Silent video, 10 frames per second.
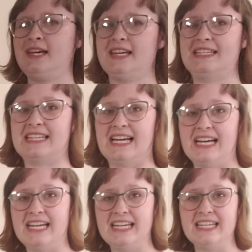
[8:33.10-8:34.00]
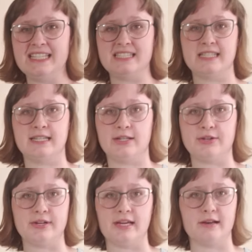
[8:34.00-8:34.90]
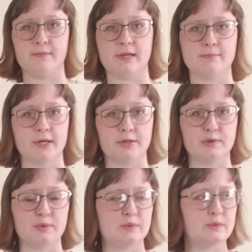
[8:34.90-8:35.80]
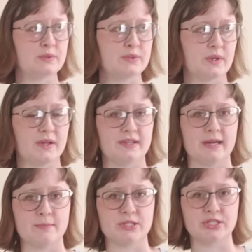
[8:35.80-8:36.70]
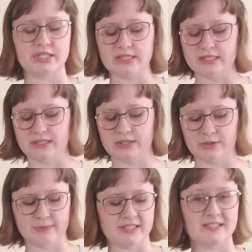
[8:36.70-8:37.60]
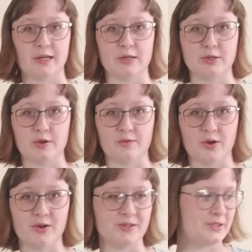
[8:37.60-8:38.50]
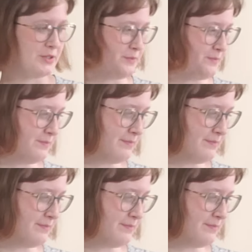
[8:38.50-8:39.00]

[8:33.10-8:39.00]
Because I didn't learn how to make buttonholes on that machine until my second year of college.